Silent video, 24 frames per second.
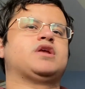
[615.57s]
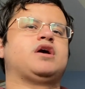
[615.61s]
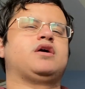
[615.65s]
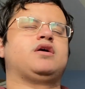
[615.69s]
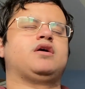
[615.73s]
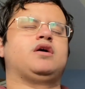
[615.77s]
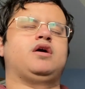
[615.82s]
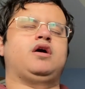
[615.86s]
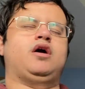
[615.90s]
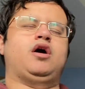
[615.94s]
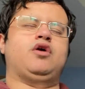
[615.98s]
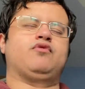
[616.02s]

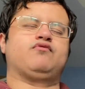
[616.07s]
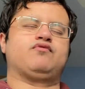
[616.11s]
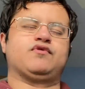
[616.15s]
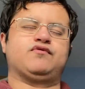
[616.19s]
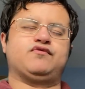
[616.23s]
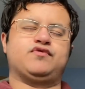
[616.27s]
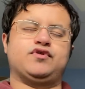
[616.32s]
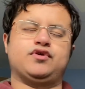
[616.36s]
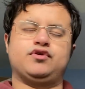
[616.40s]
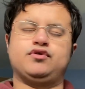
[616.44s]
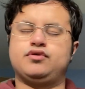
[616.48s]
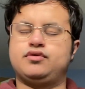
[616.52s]

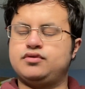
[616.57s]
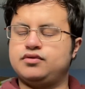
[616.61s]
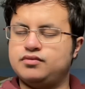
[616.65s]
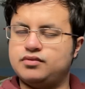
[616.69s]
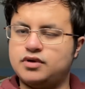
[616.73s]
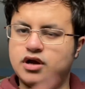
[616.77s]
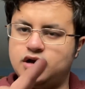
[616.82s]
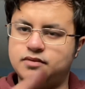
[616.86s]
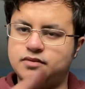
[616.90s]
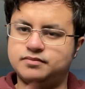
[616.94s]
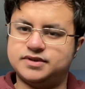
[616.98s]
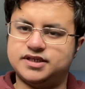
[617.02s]
review
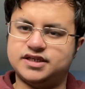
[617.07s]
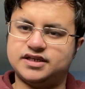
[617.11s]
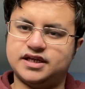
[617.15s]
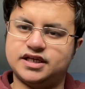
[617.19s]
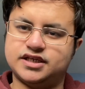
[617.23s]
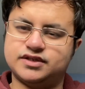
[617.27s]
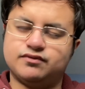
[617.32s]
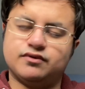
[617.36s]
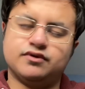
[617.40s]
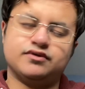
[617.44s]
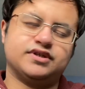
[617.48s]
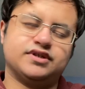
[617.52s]
up today
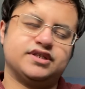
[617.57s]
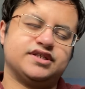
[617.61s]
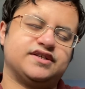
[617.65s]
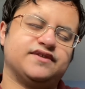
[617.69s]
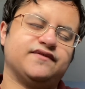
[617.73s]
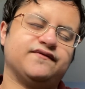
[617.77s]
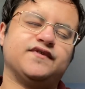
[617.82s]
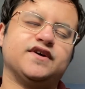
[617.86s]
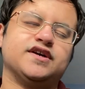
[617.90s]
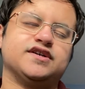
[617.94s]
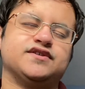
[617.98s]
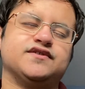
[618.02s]
as well. This is the
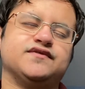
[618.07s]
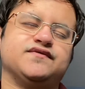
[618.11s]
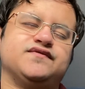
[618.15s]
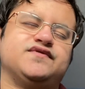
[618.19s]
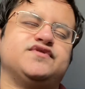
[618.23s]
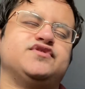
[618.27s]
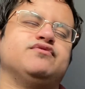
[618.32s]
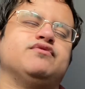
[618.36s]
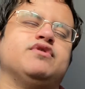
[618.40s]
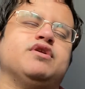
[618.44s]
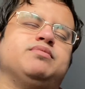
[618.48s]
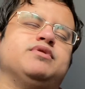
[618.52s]
first of
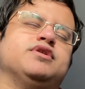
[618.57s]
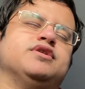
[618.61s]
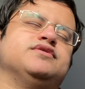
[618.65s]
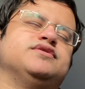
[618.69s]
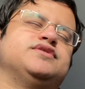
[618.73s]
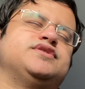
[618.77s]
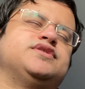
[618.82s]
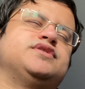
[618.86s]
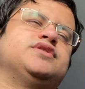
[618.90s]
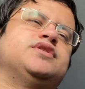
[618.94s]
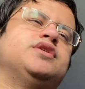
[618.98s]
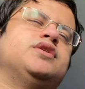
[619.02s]
two
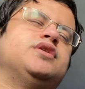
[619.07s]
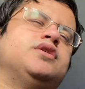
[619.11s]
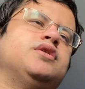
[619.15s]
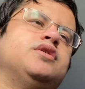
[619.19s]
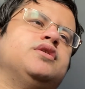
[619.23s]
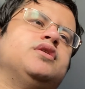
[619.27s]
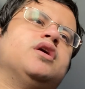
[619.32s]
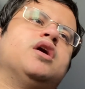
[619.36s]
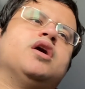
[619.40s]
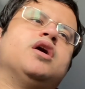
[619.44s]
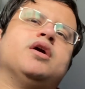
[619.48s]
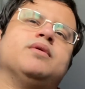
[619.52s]
uploads.
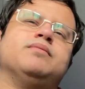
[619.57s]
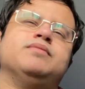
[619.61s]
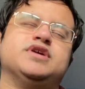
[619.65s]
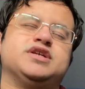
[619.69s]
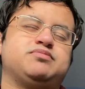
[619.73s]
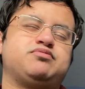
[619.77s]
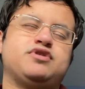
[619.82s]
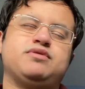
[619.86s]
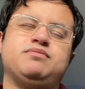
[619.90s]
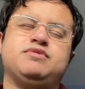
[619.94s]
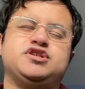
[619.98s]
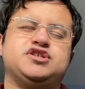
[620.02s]
There's
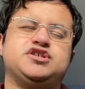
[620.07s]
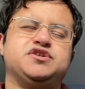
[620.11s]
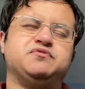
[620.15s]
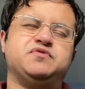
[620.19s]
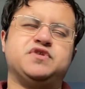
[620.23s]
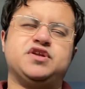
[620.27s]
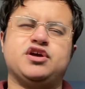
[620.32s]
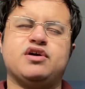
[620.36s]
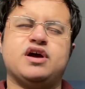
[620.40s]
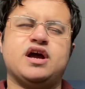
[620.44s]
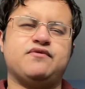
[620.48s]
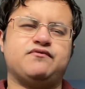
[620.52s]
pretty much a
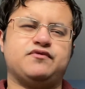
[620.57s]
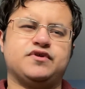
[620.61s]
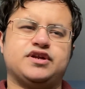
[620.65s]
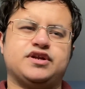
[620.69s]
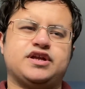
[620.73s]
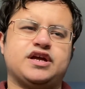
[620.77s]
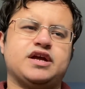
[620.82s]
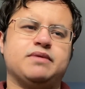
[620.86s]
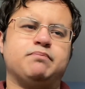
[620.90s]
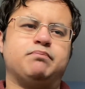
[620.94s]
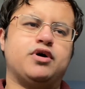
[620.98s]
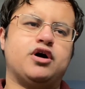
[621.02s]
video every
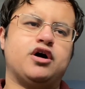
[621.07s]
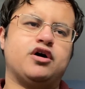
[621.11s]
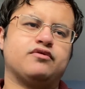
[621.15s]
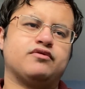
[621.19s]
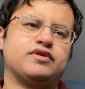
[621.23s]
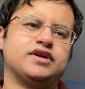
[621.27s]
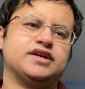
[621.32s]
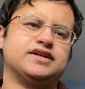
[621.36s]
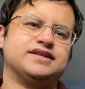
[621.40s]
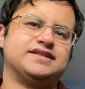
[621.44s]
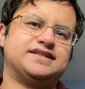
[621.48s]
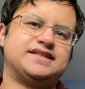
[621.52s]
day,
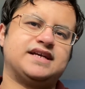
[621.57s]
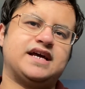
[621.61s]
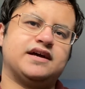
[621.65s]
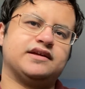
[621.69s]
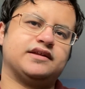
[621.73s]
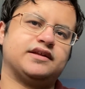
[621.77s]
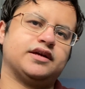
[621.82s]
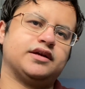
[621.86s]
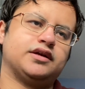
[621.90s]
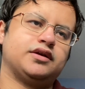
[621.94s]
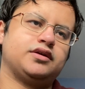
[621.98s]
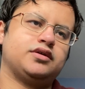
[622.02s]
barring
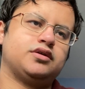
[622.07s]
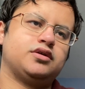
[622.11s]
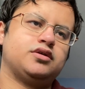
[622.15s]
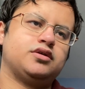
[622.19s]
Saturday,